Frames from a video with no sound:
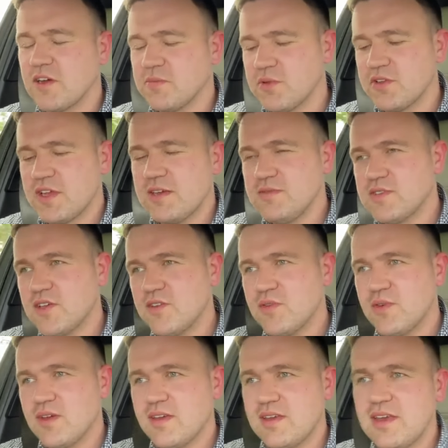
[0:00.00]
couple of times now,
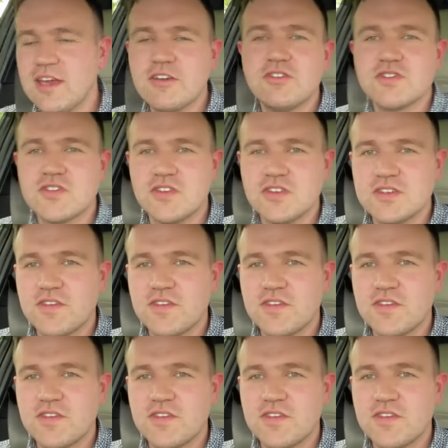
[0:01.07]
you get used to it.